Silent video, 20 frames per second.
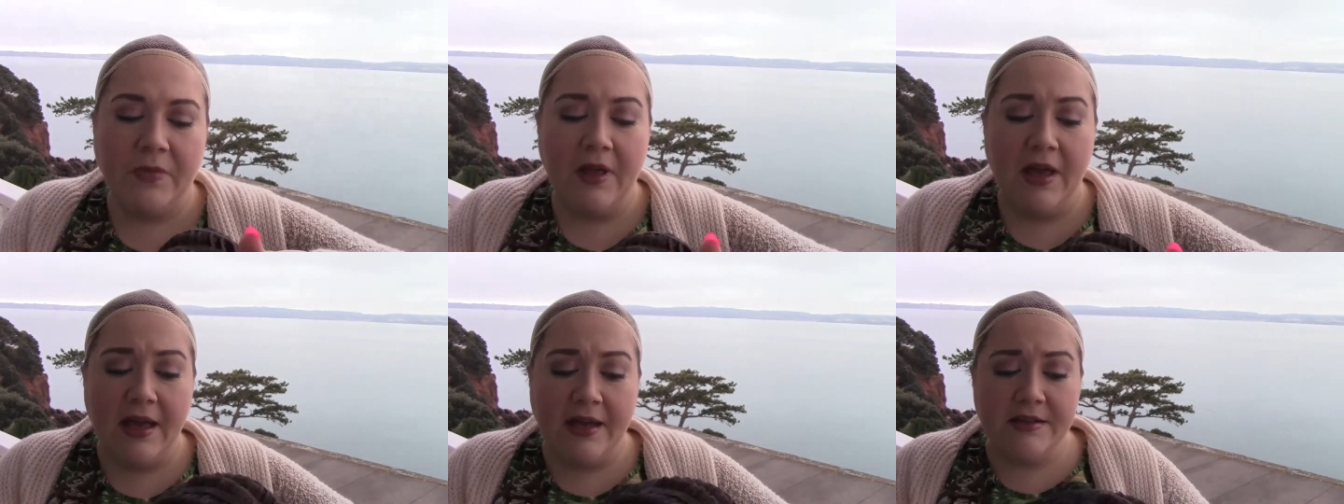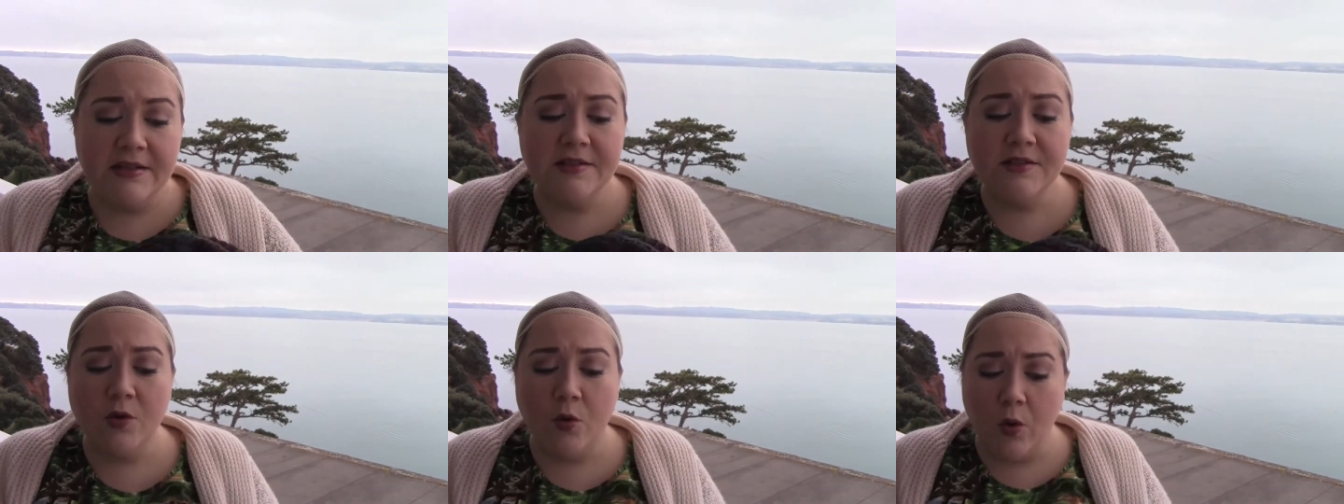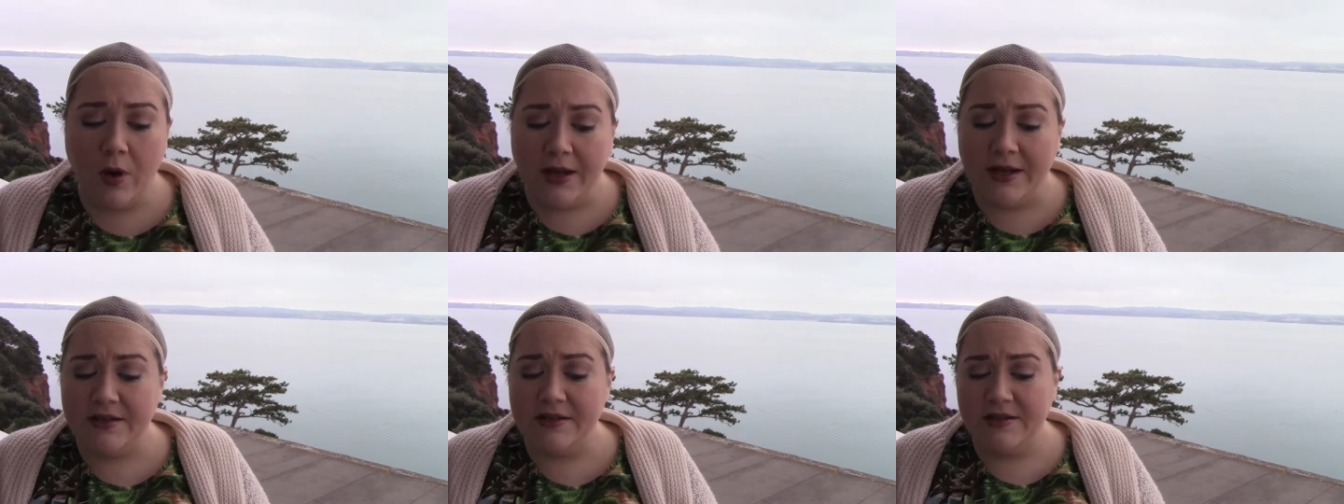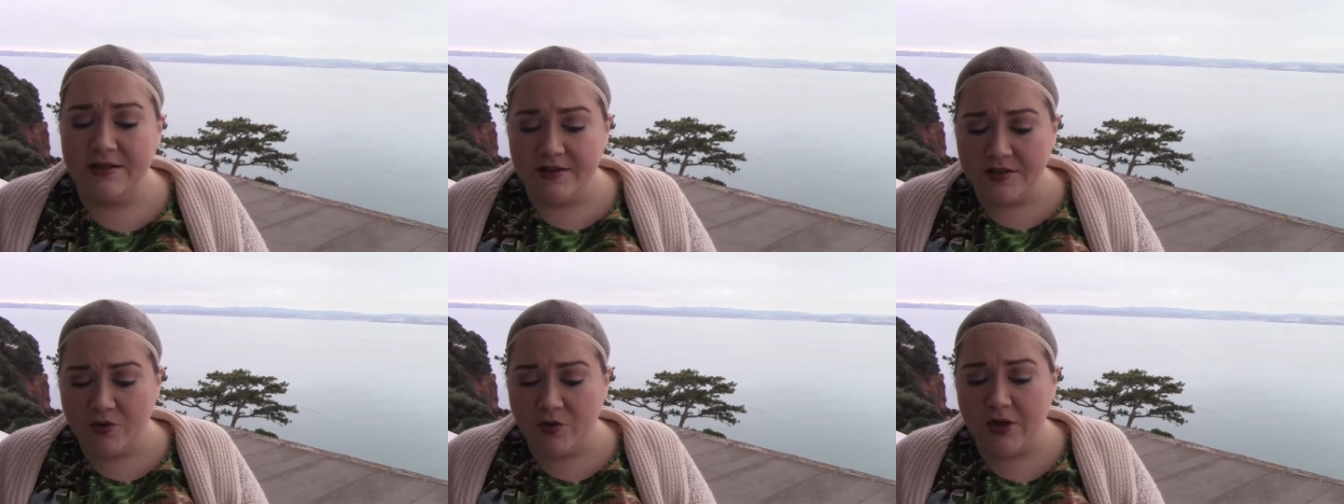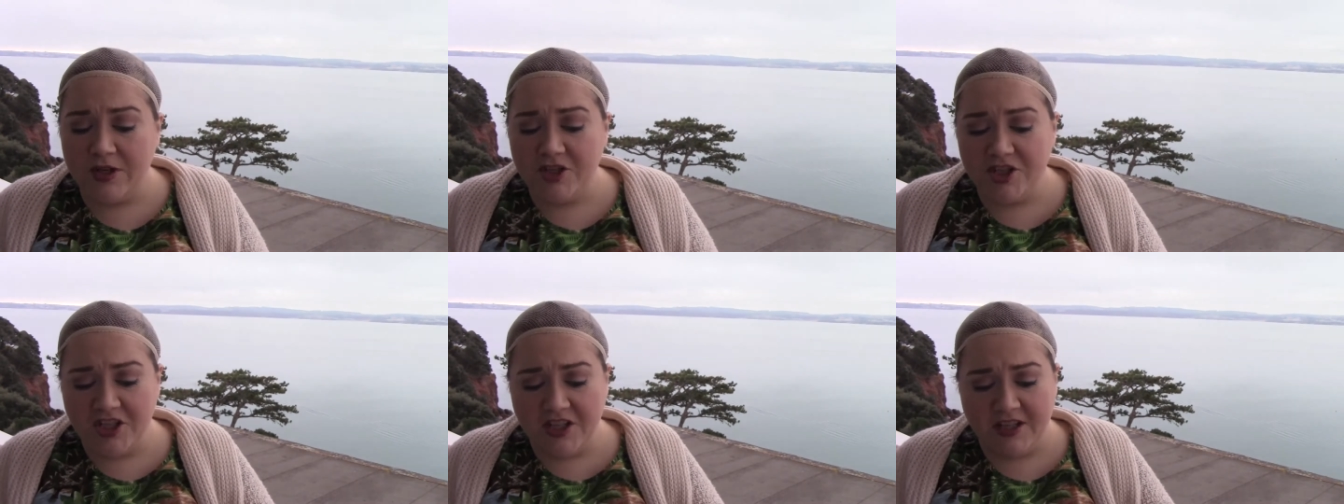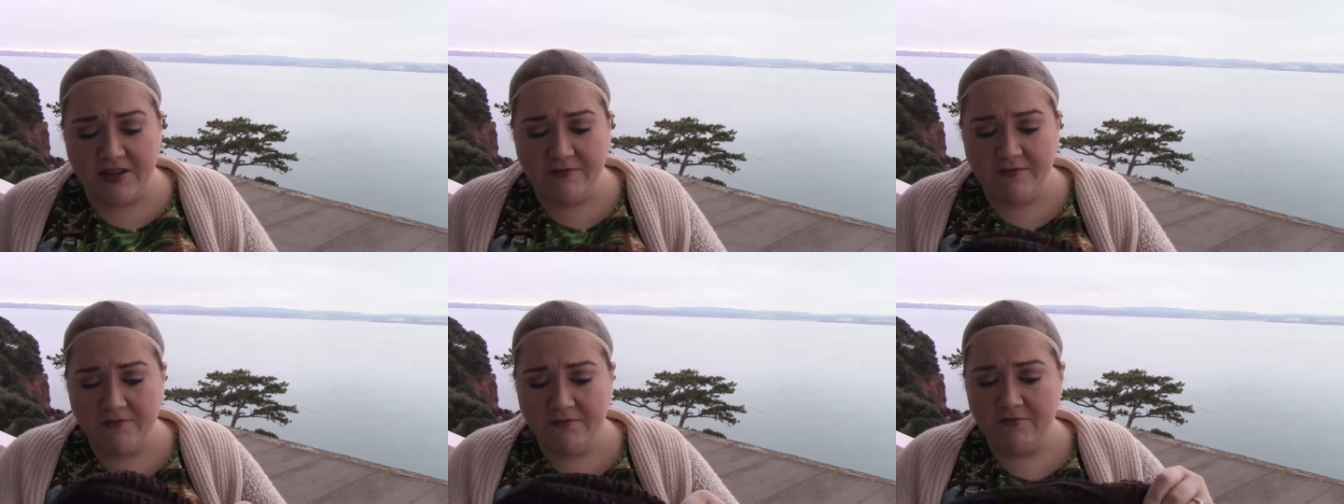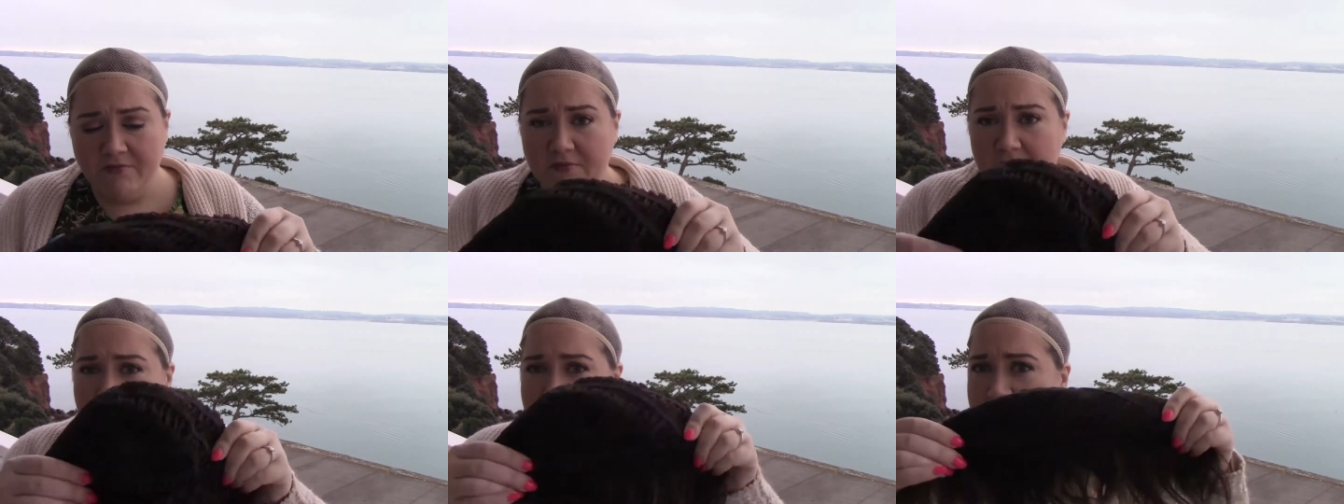and is quite stretchy.
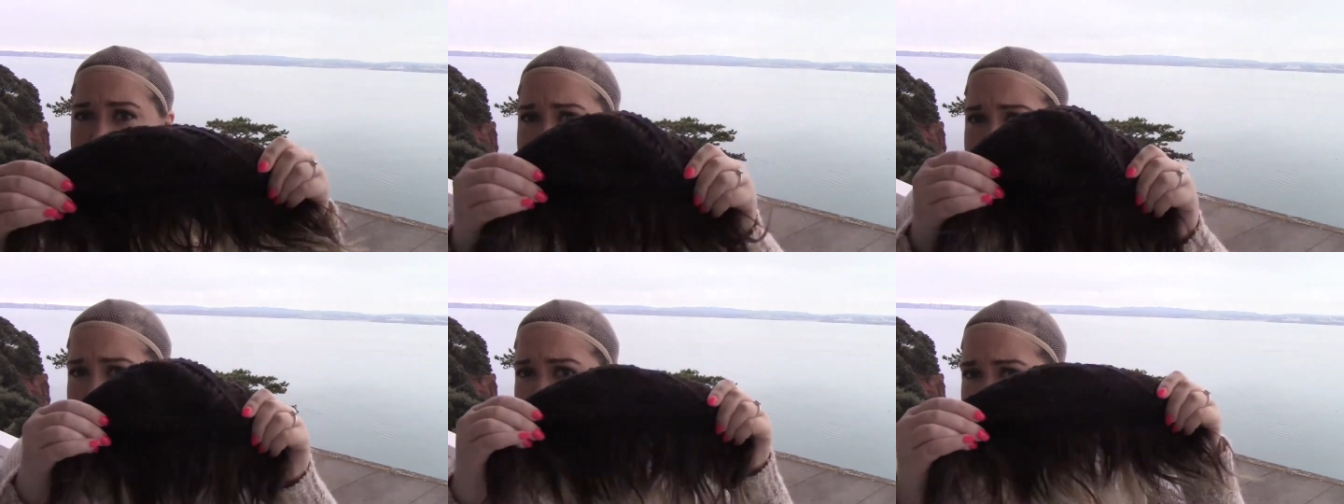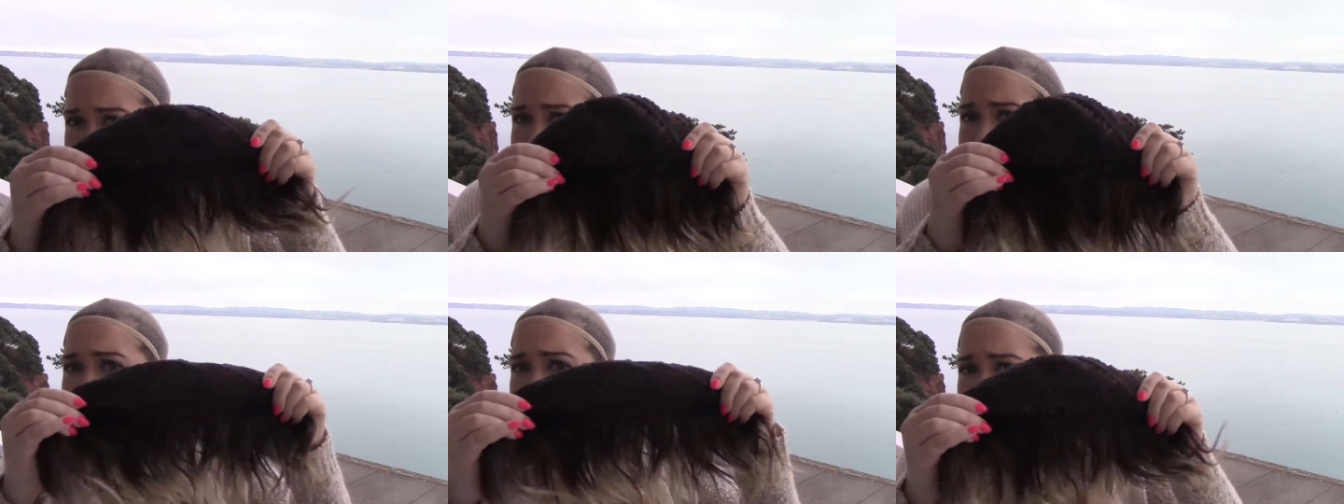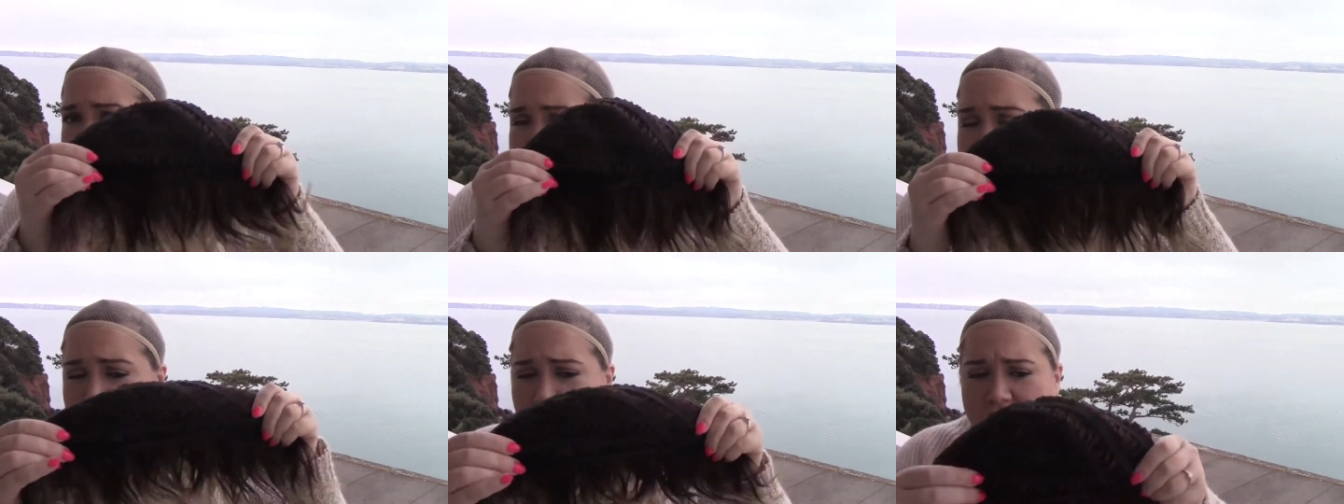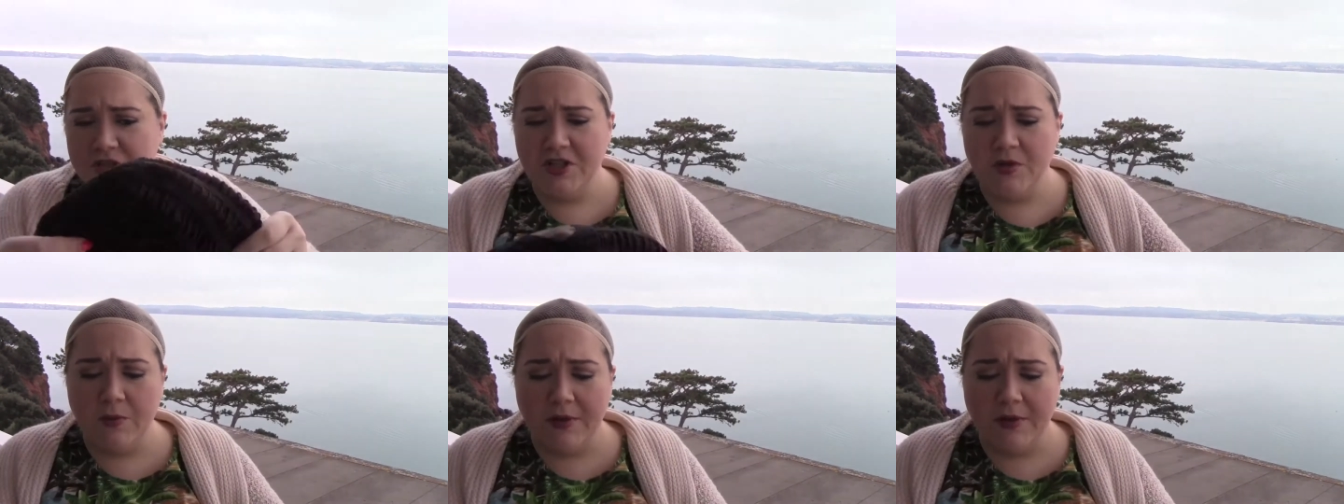I mean, this is a fairly stretchy